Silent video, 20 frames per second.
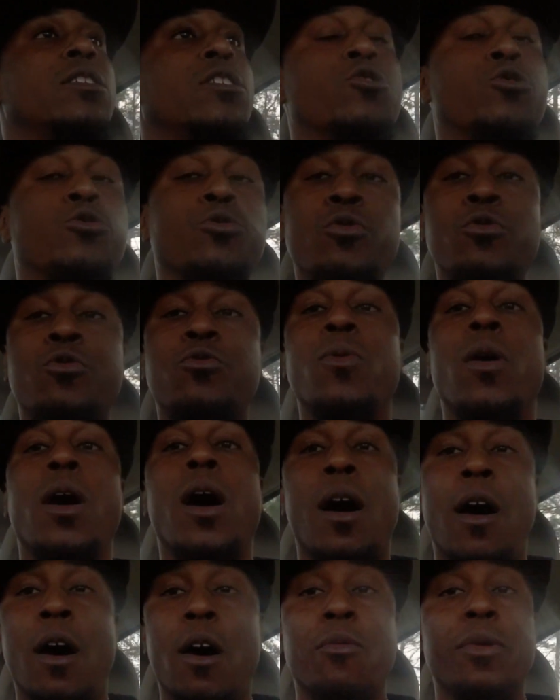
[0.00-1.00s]
The truth
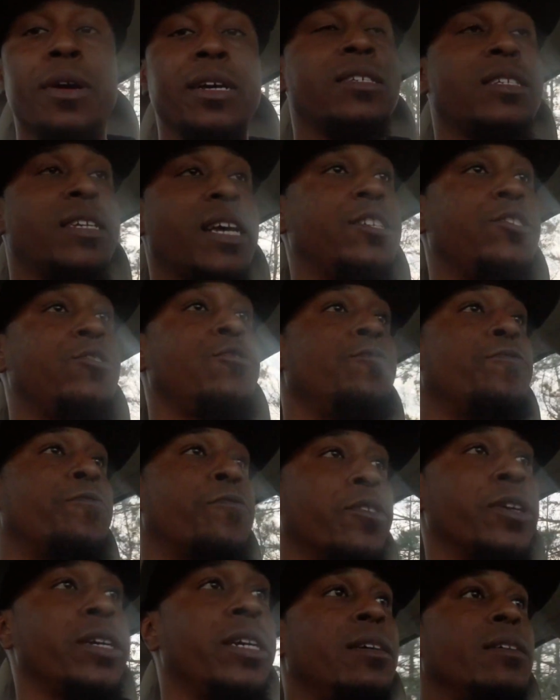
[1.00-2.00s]
will always set you
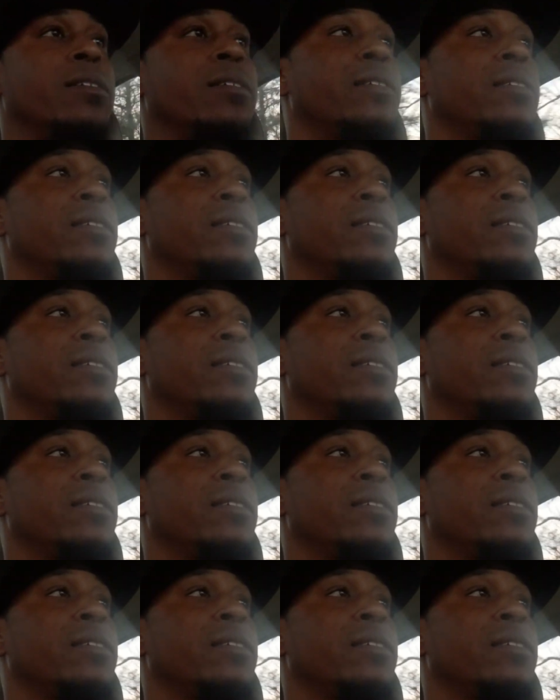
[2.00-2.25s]
free.